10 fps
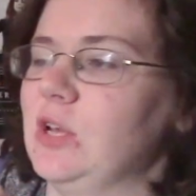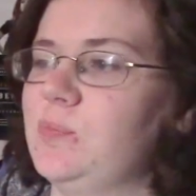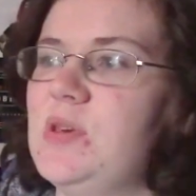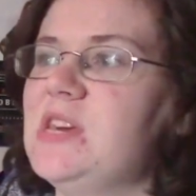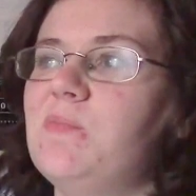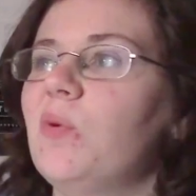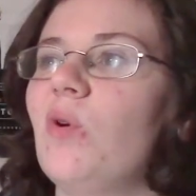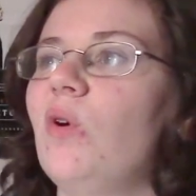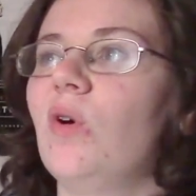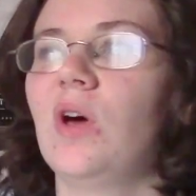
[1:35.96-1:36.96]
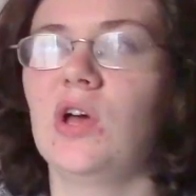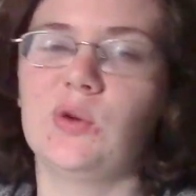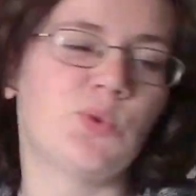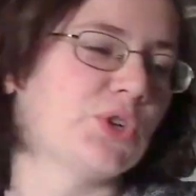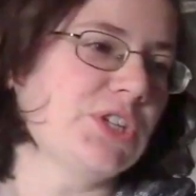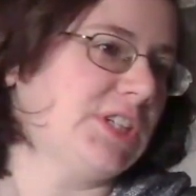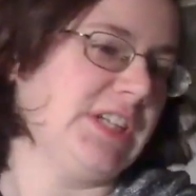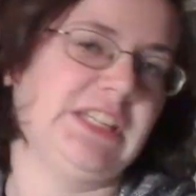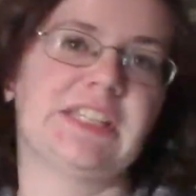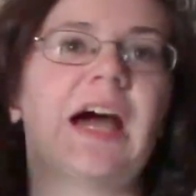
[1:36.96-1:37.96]
people, we're just
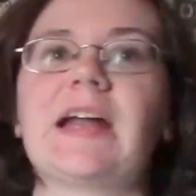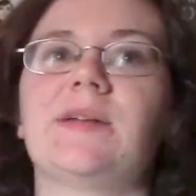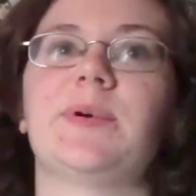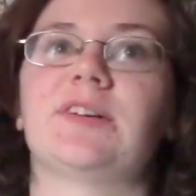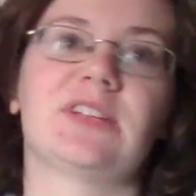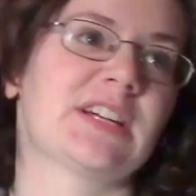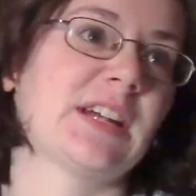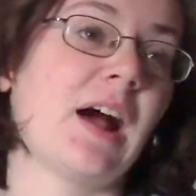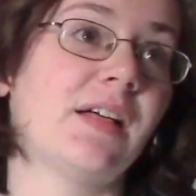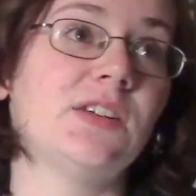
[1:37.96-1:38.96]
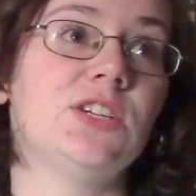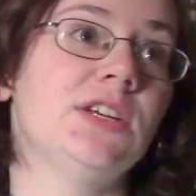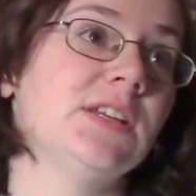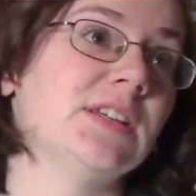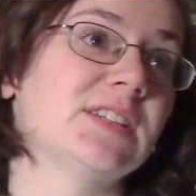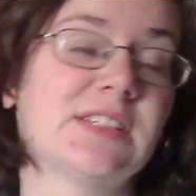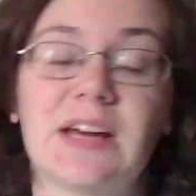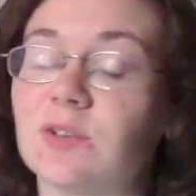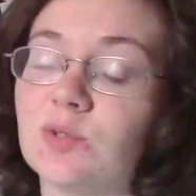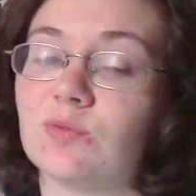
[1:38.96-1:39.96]
excited about technology and the
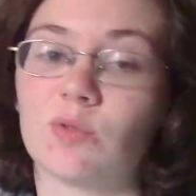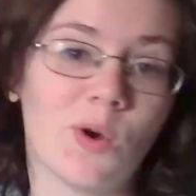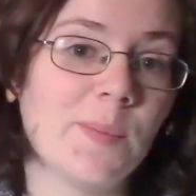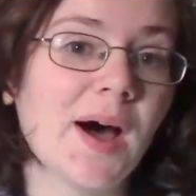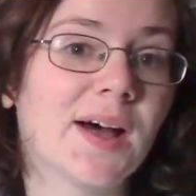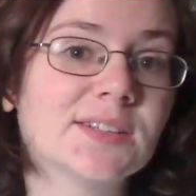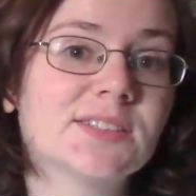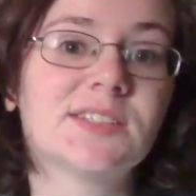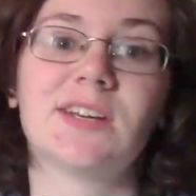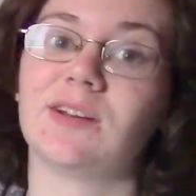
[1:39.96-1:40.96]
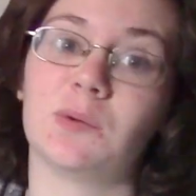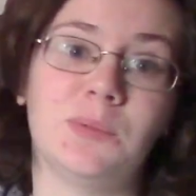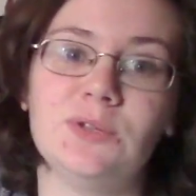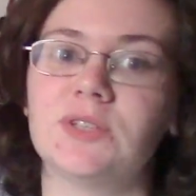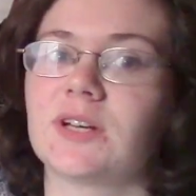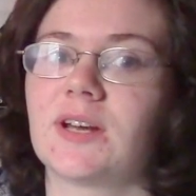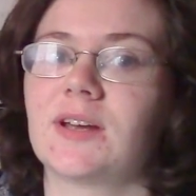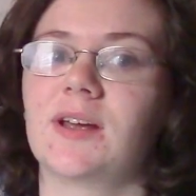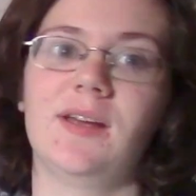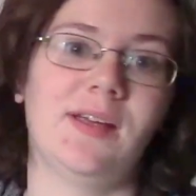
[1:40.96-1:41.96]
sounds of robots in our
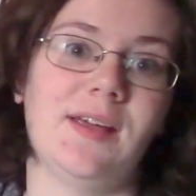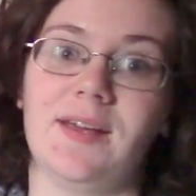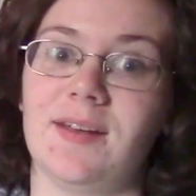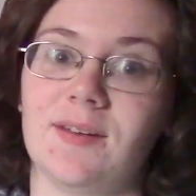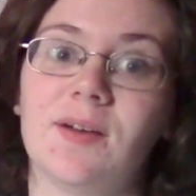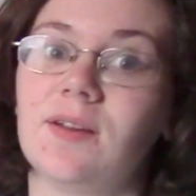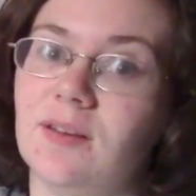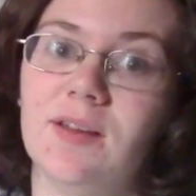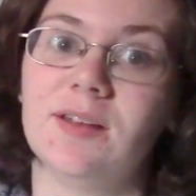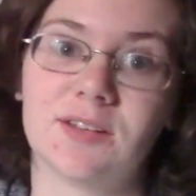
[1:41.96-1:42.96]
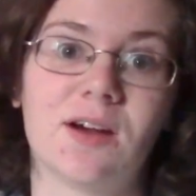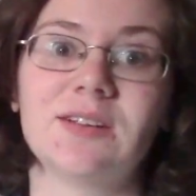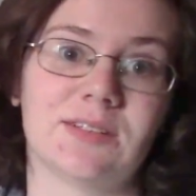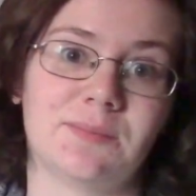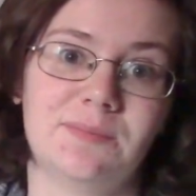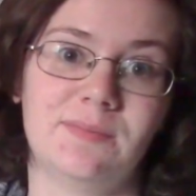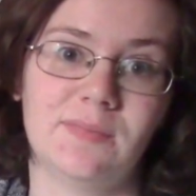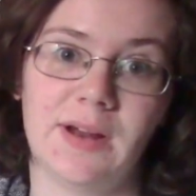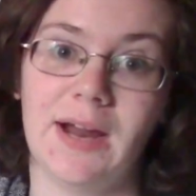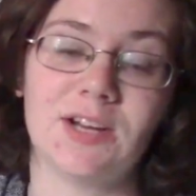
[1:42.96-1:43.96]
music, and it's awesome.
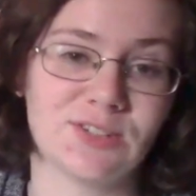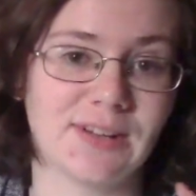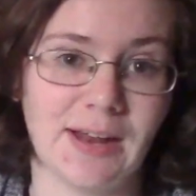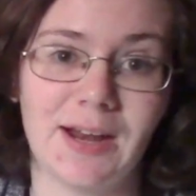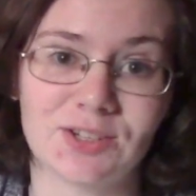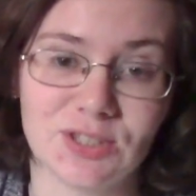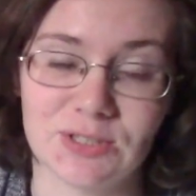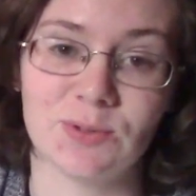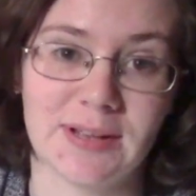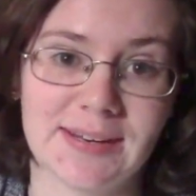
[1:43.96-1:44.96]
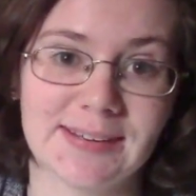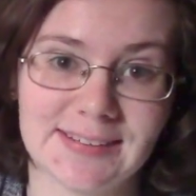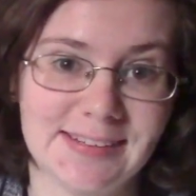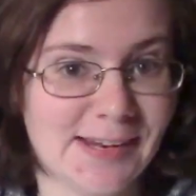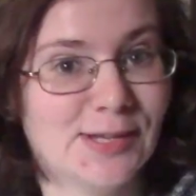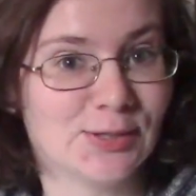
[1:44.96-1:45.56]
I actually do like it. It is